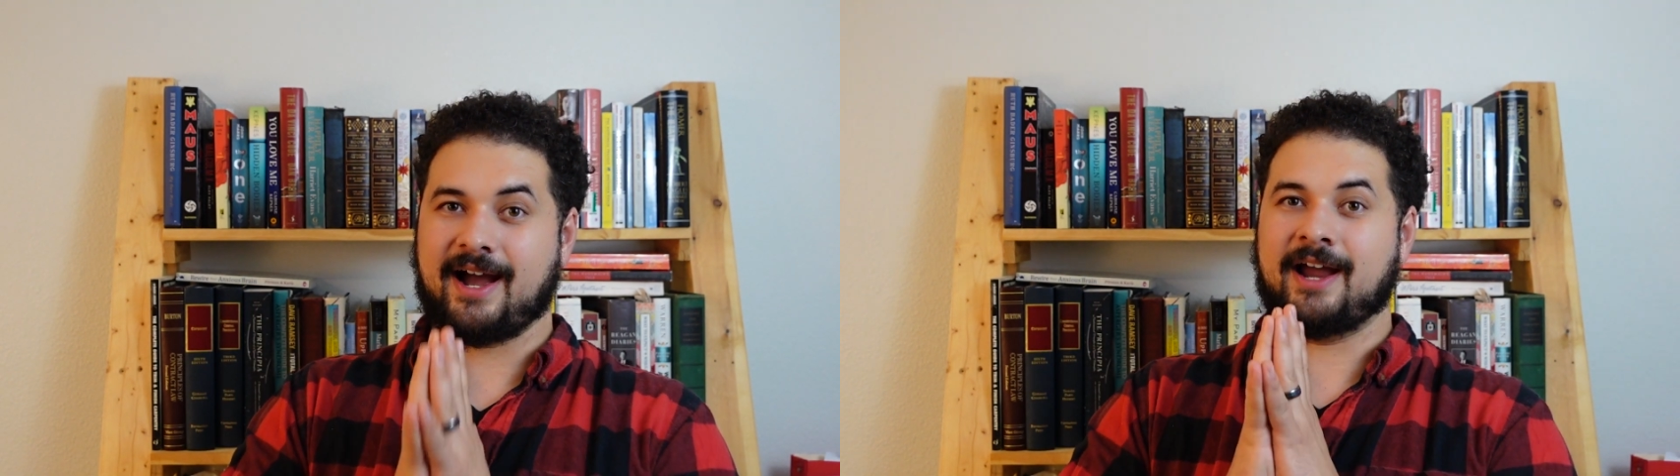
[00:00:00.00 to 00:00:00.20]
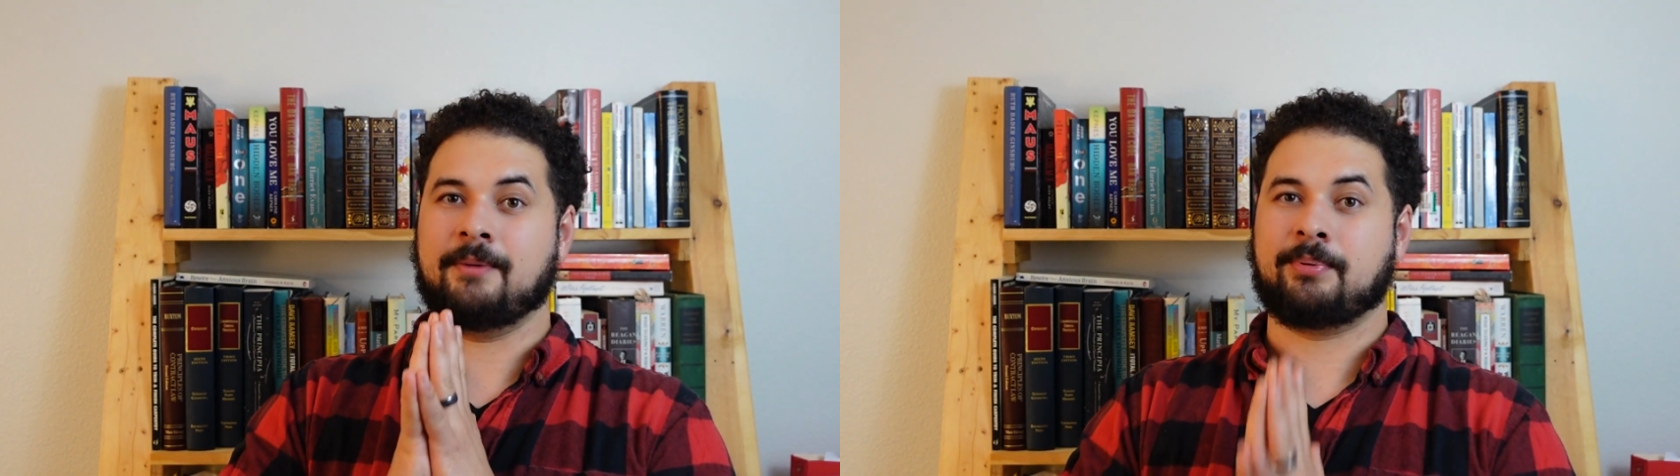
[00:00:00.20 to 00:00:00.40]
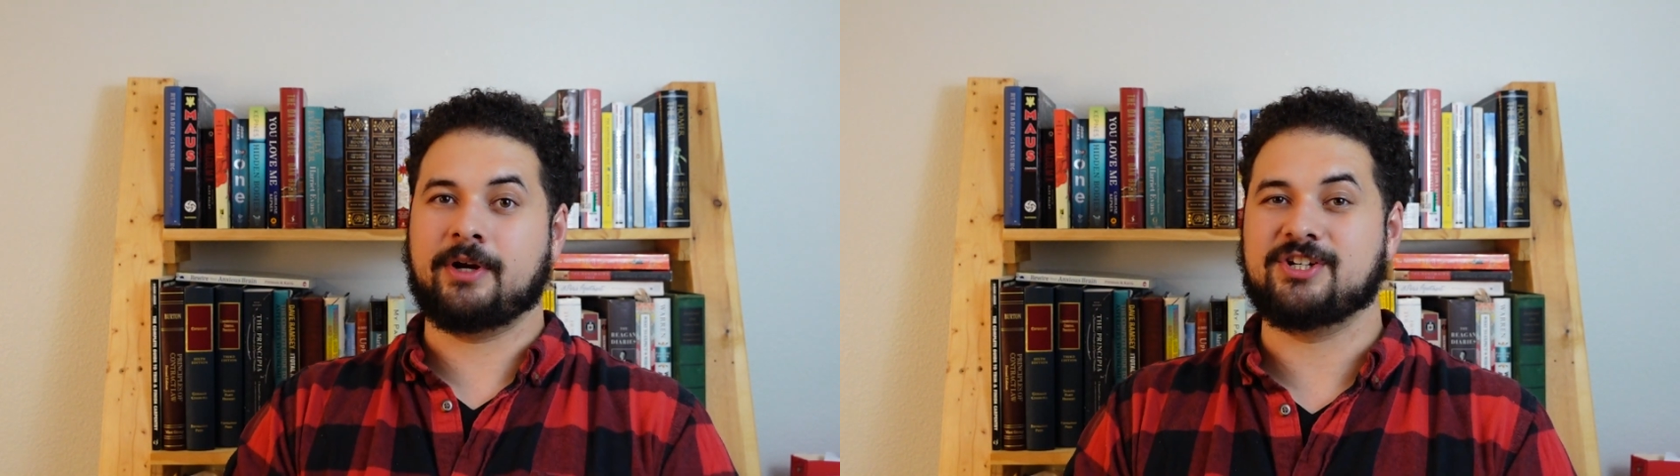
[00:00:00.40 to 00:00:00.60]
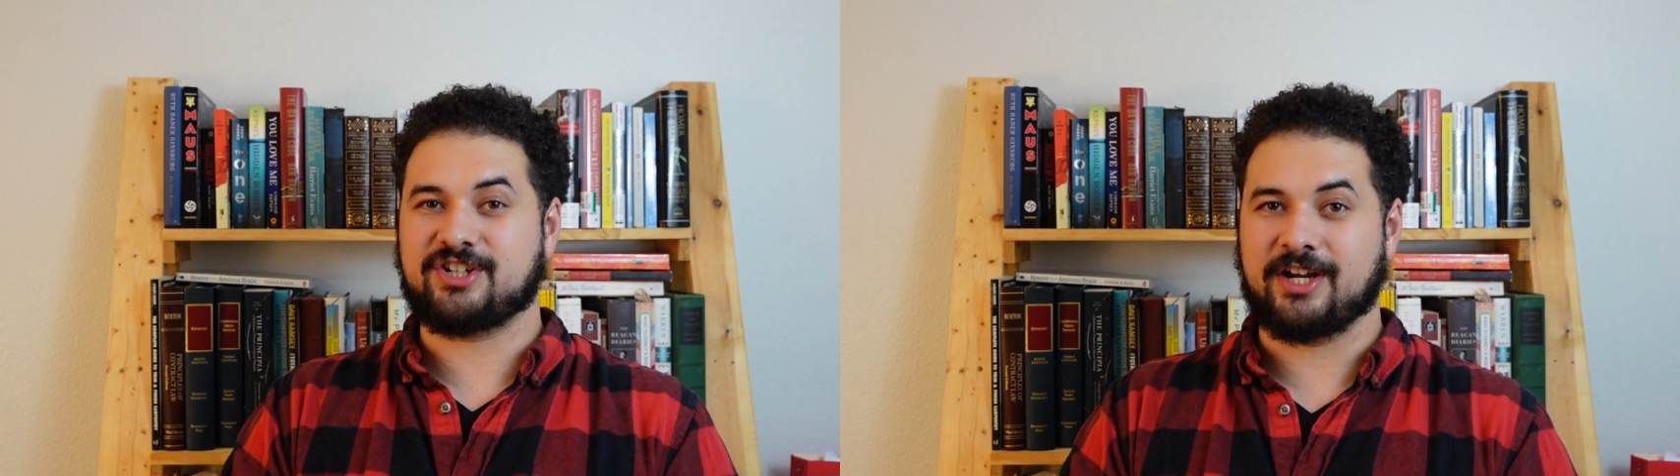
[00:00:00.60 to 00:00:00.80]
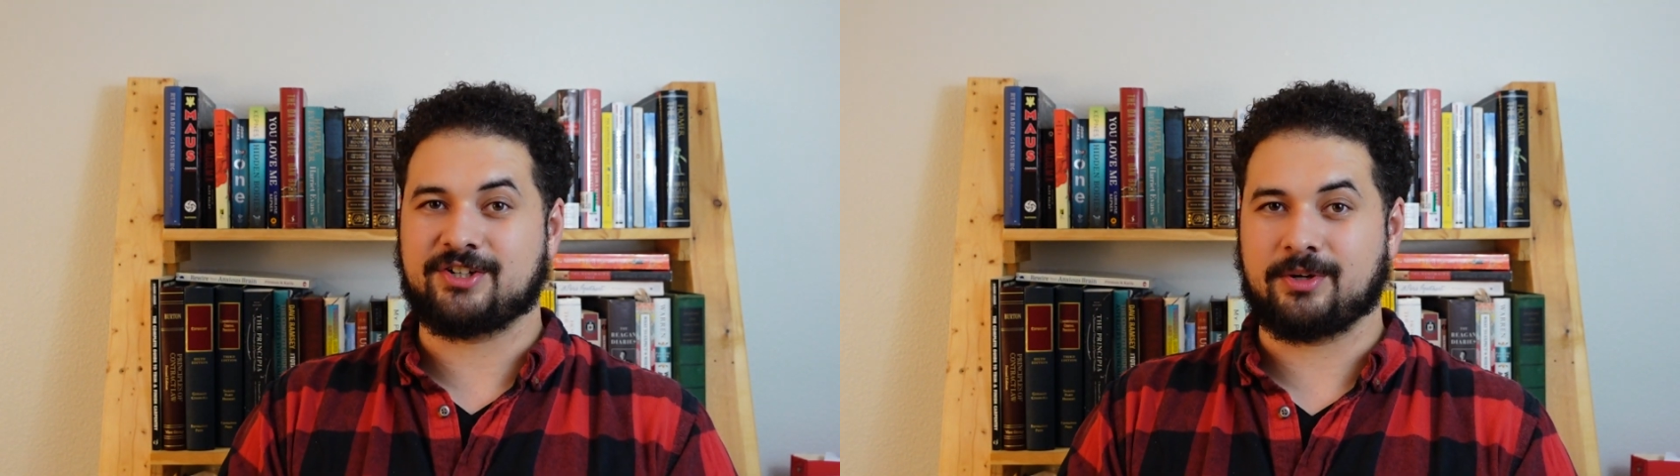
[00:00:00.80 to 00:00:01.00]
I
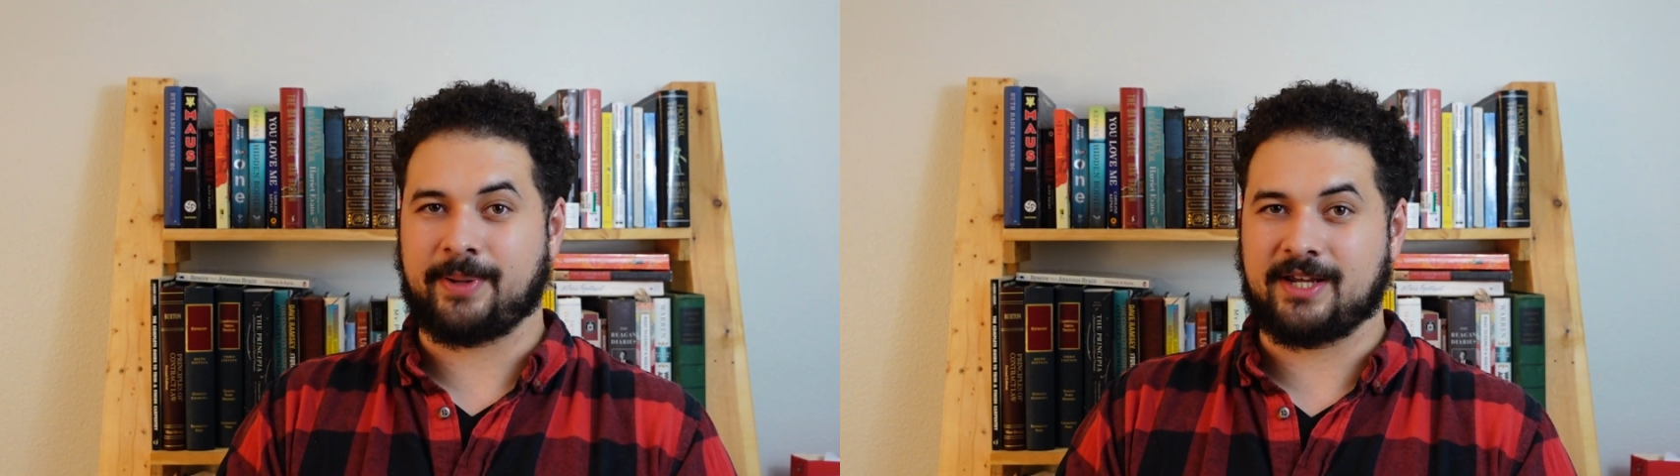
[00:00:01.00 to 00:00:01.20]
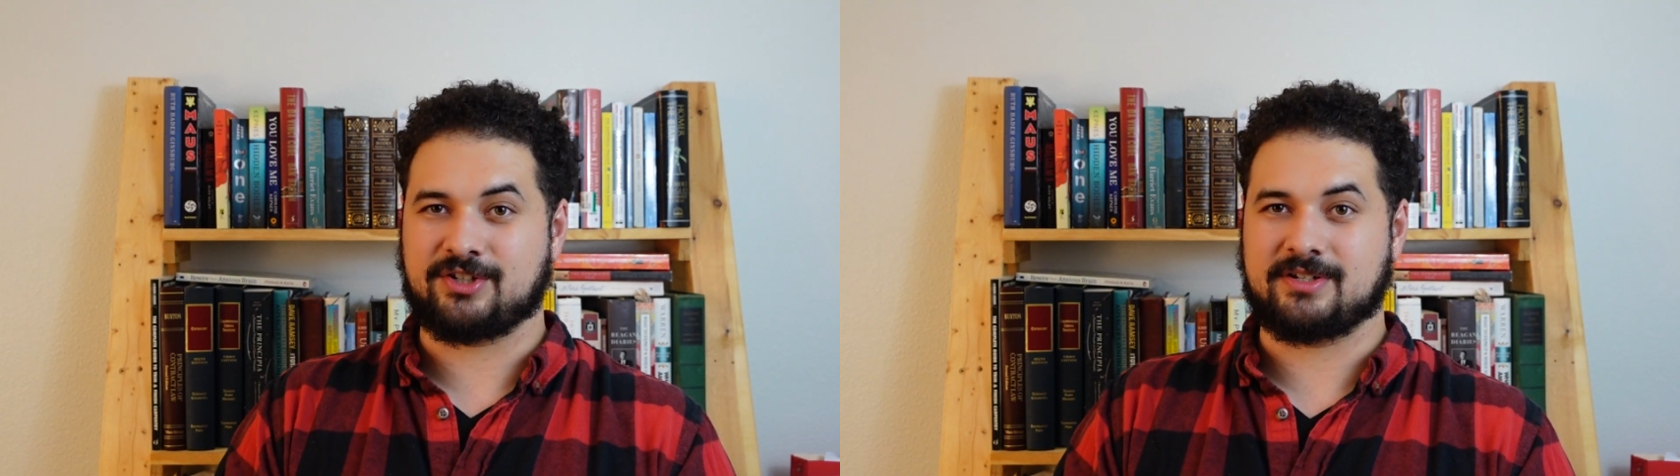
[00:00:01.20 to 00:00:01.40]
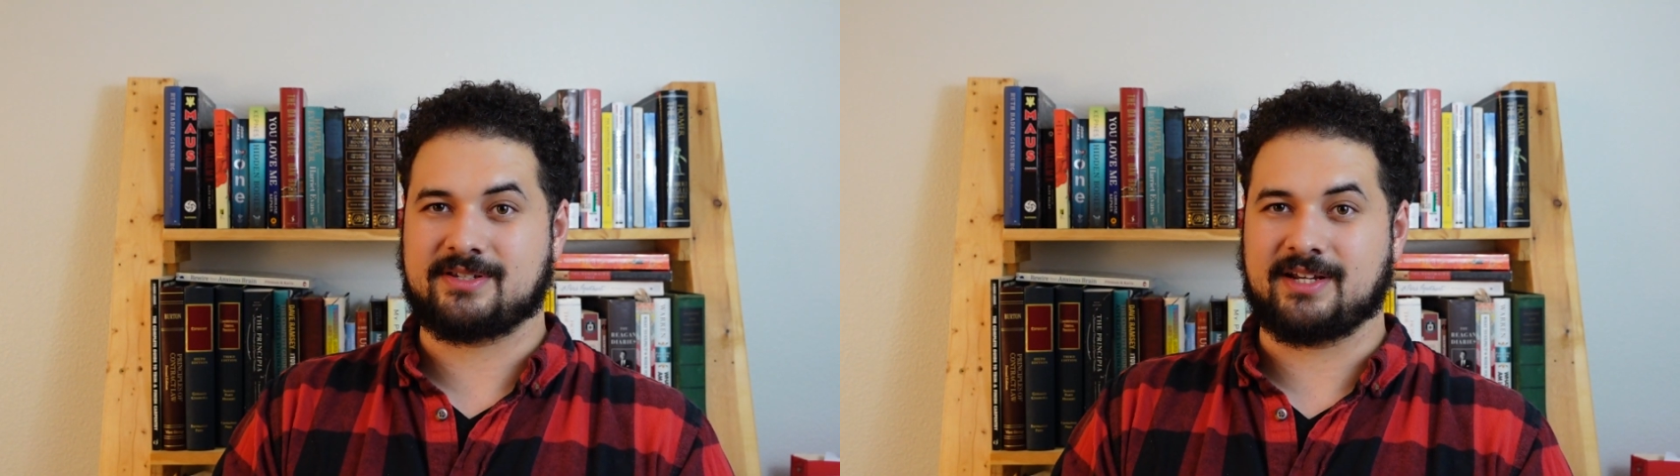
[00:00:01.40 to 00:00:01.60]
appreciate your patience